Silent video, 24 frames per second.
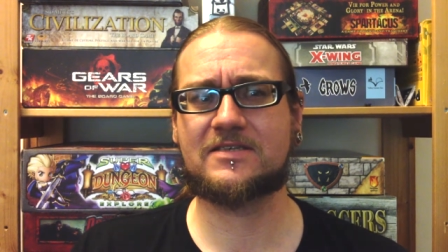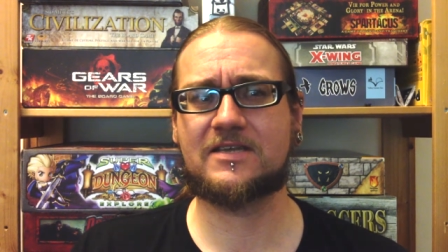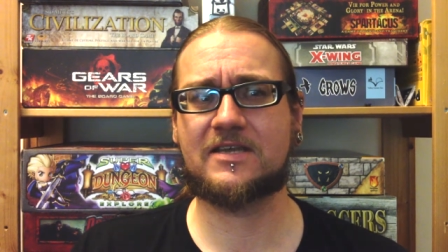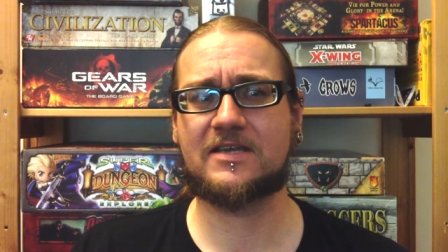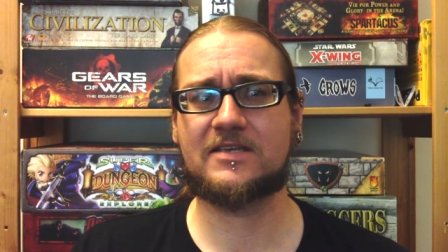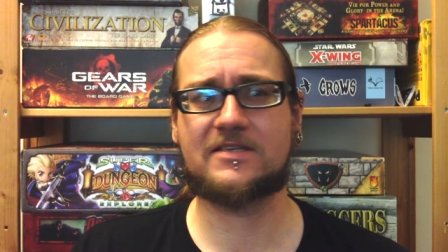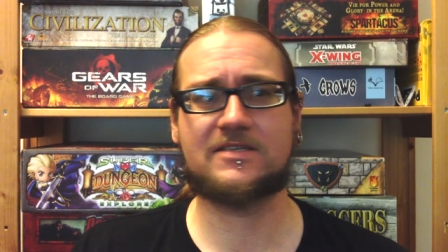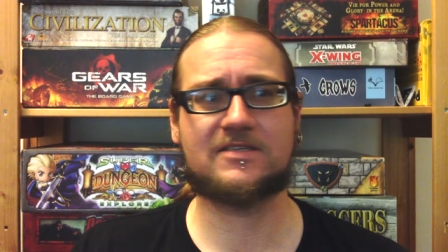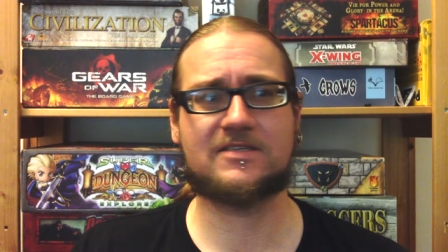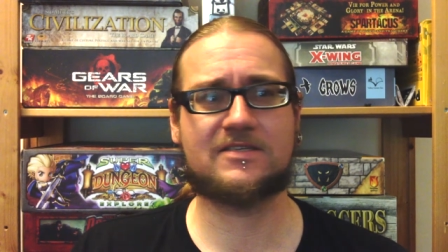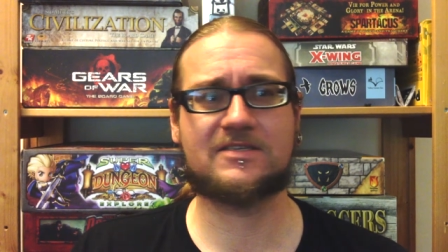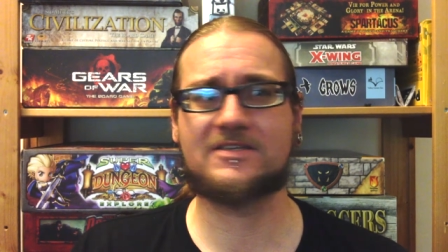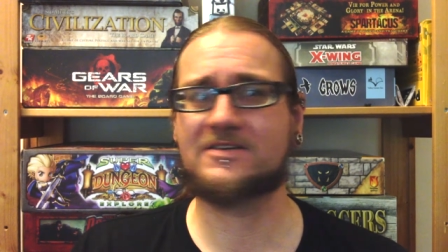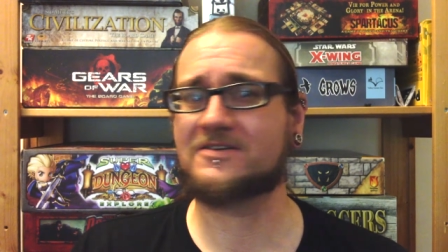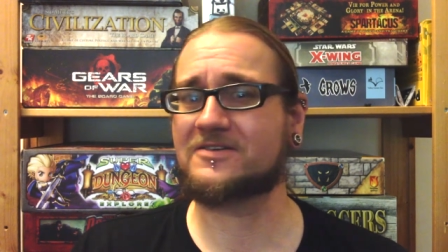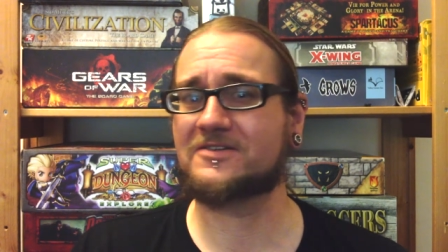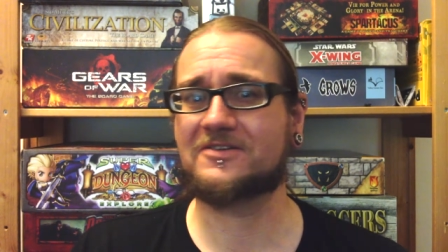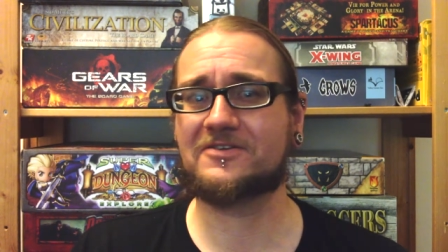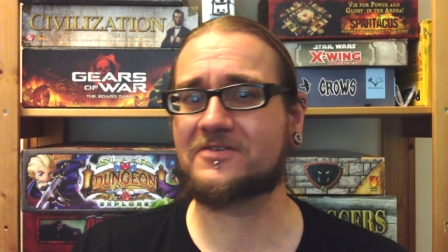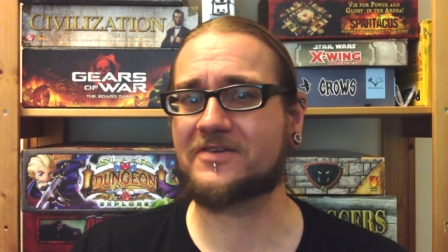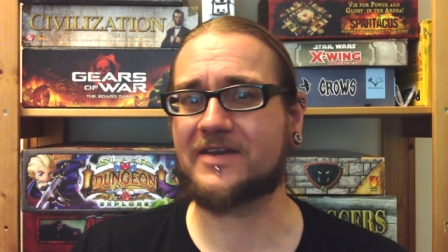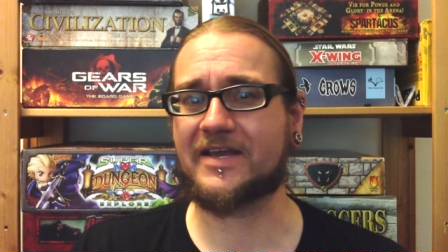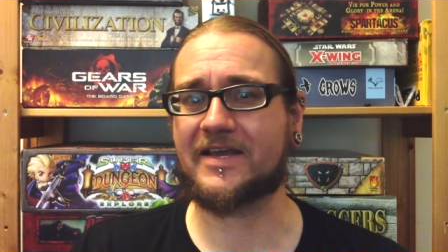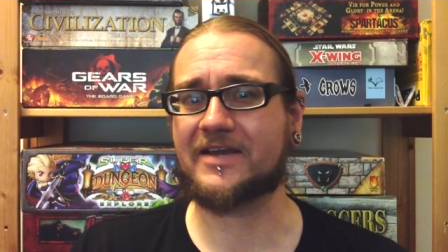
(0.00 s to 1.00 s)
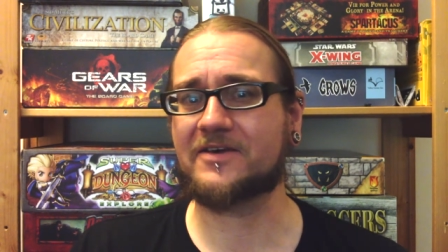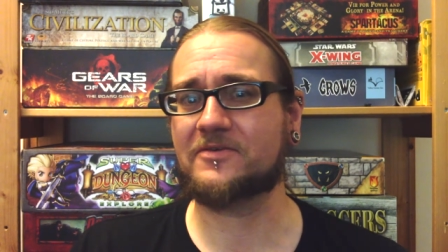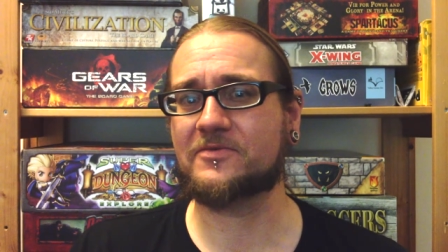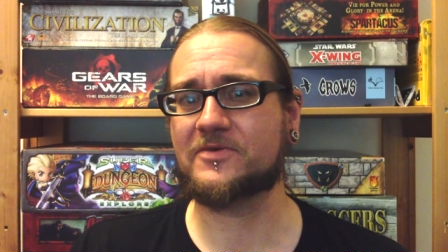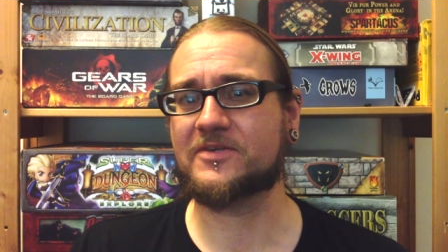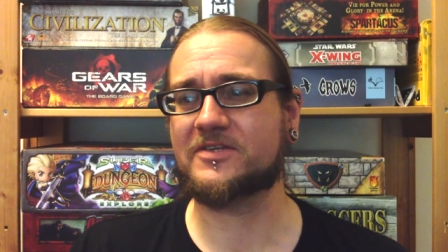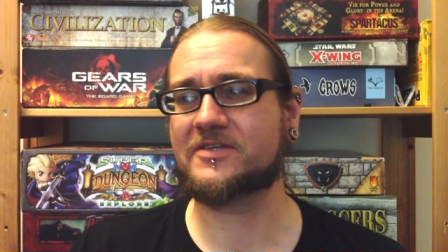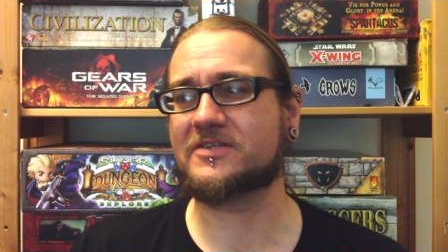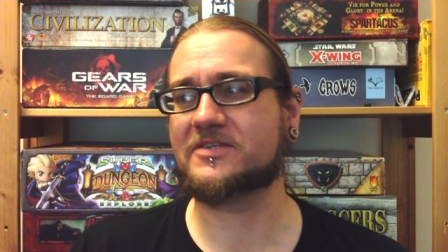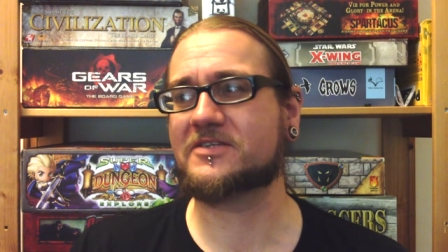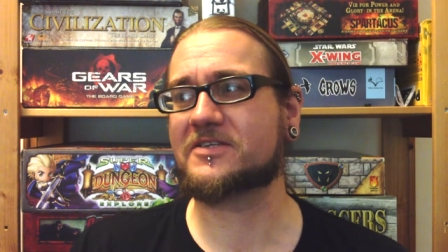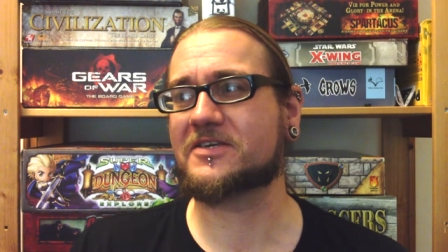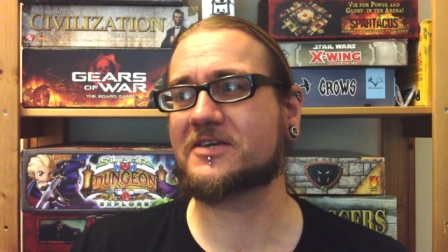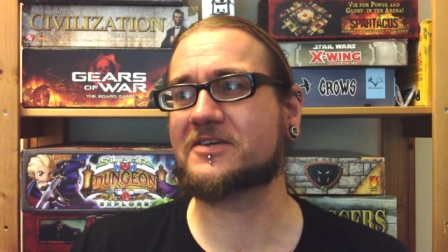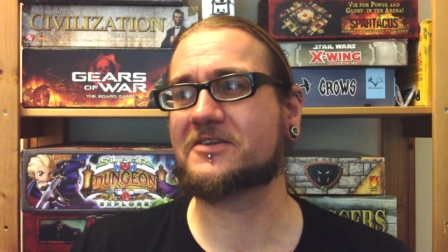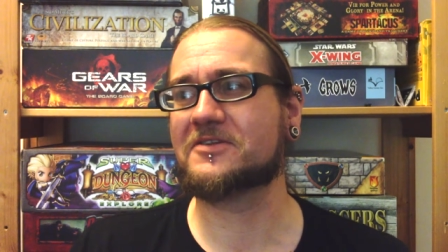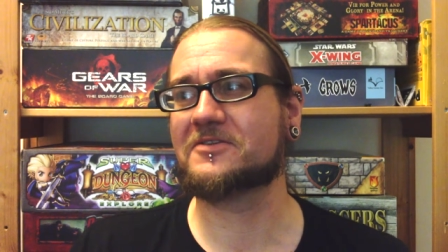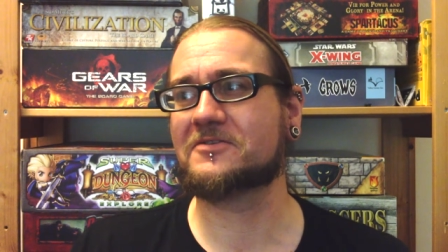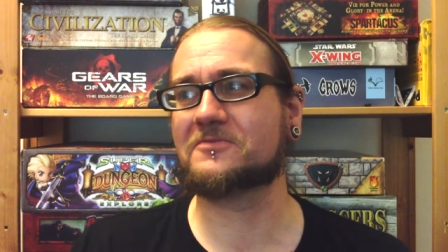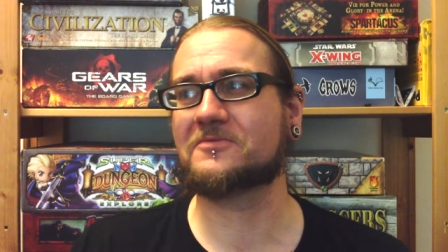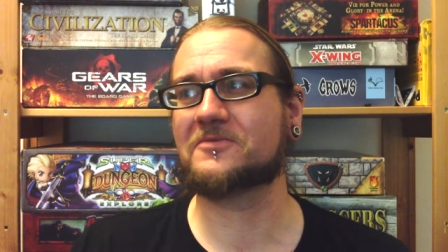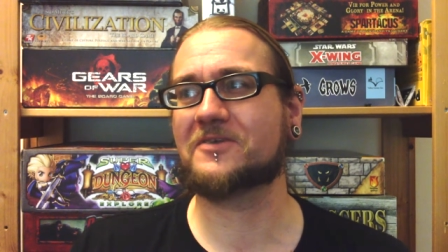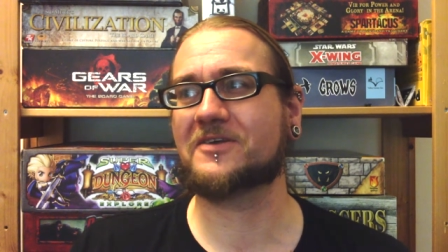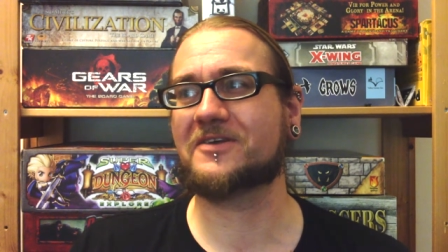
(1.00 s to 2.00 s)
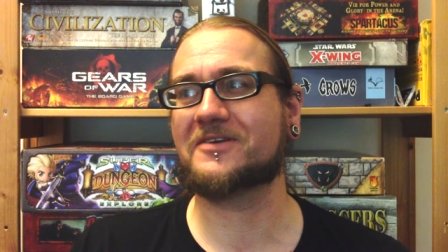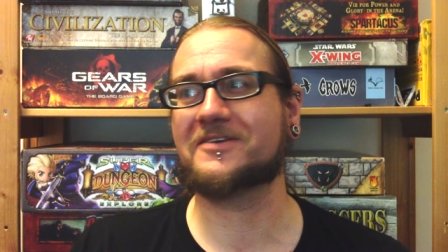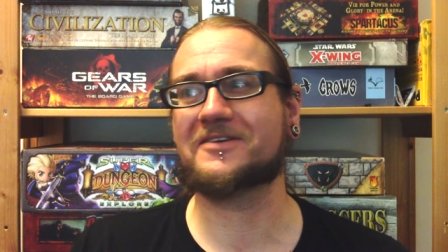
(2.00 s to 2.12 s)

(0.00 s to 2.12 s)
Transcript: it's not long now until,